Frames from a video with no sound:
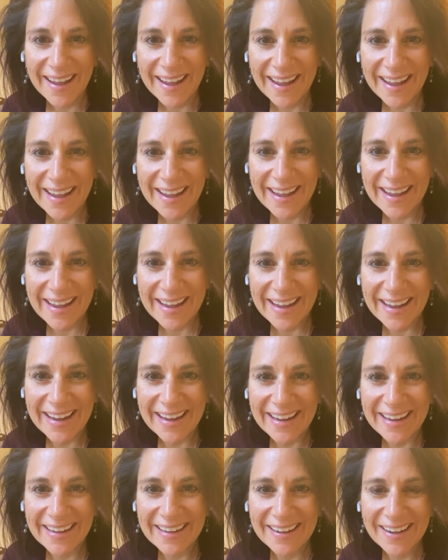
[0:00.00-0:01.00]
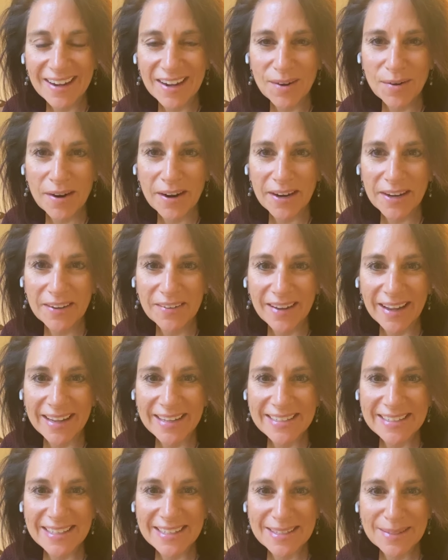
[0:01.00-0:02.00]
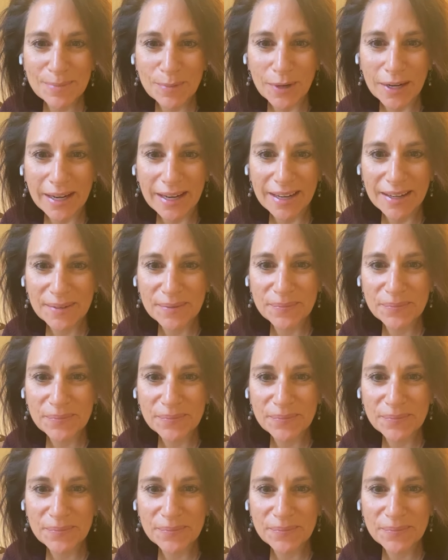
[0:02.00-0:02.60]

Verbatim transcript: Hey, how are you guys this morning?